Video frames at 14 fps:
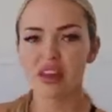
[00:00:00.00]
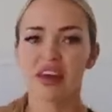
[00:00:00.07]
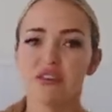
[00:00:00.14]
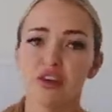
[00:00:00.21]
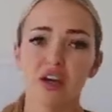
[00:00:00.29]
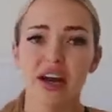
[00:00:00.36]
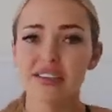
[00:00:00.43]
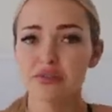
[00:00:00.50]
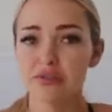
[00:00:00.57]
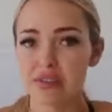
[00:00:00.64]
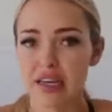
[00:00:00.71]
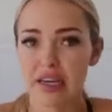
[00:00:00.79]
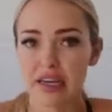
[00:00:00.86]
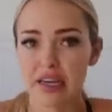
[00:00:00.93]
If you guys have
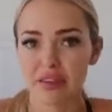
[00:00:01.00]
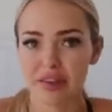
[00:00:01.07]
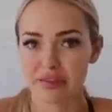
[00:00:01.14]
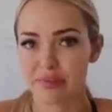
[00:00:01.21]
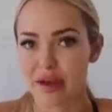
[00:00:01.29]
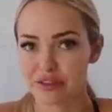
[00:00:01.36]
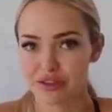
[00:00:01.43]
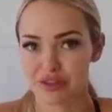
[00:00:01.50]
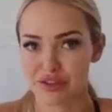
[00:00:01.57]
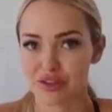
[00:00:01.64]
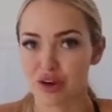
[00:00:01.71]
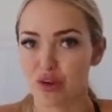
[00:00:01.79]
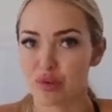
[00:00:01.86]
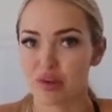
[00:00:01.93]
seen these
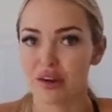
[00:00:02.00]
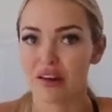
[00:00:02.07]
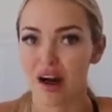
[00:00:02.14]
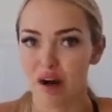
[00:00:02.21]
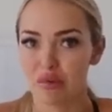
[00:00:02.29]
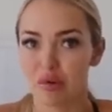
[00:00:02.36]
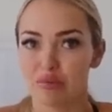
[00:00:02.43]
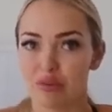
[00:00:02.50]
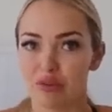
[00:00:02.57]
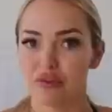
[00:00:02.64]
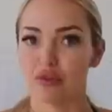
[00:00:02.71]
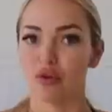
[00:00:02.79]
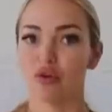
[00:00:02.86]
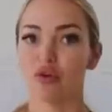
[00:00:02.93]
mattresses open up
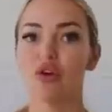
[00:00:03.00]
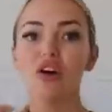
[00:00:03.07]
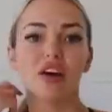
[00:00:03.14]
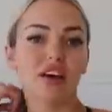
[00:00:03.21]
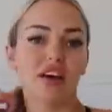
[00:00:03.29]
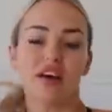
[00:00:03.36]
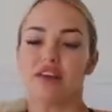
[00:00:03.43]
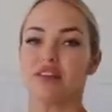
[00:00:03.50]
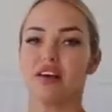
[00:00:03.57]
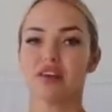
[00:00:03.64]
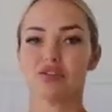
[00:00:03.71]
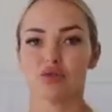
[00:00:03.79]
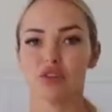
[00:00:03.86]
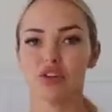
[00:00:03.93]
before, they
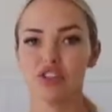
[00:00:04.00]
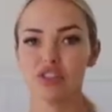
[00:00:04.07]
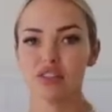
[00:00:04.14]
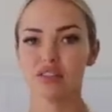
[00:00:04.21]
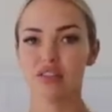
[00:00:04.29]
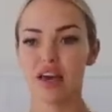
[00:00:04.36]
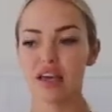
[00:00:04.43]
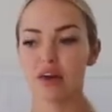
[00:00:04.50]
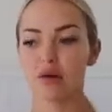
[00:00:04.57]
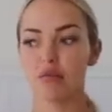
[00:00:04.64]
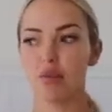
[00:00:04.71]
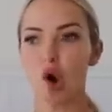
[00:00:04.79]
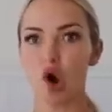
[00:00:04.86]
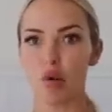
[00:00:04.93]
sort of just
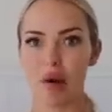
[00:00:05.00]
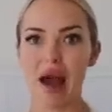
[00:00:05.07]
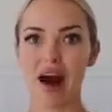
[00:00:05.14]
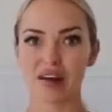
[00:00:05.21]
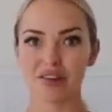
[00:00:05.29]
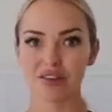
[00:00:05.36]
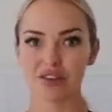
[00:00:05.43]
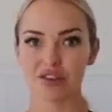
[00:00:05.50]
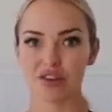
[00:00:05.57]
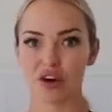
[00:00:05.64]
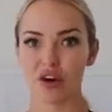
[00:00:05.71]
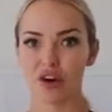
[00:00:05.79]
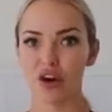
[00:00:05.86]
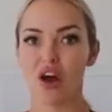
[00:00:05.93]
like pop out.
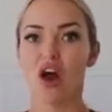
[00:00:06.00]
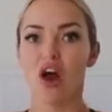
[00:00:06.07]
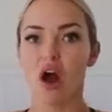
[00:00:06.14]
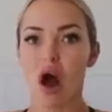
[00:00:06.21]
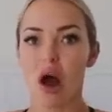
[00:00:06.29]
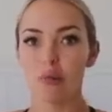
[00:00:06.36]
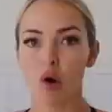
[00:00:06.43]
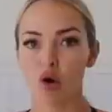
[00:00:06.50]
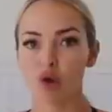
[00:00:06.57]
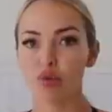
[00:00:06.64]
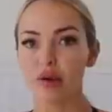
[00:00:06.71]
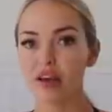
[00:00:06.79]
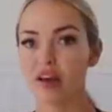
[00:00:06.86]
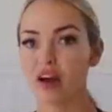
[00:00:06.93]
So I'm
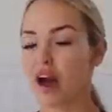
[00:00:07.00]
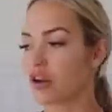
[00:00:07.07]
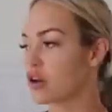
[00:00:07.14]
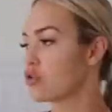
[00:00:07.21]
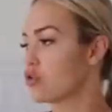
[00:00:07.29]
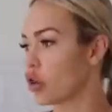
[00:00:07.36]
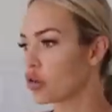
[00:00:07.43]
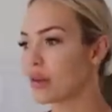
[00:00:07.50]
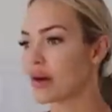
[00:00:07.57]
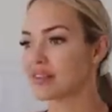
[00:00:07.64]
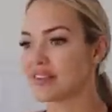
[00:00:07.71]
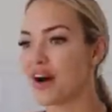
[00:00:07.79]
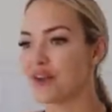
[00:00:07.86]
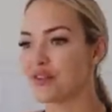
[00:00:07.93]
hoping I don't knock
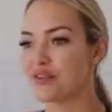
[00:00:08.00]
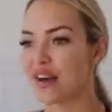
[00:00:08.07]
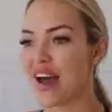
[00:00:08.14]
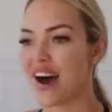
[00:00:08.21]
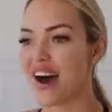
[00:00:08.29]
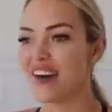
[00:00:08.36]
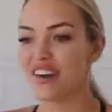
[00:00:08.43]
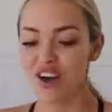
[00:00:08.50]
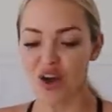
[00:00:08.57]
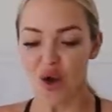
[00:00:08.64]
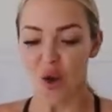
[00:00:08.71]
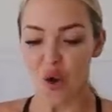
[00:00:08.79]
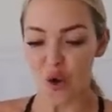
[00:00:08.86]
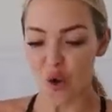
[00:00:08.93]
myself out
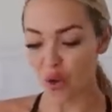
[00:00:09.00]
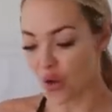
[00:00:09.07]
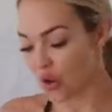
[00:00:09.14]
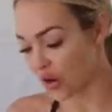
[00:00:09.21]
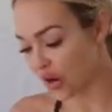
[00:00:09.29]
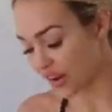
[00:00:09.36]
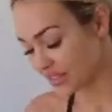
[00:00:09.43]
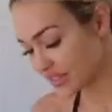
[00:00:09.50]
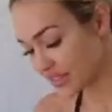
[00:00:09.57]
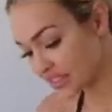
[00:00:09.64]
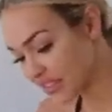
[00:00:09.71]
or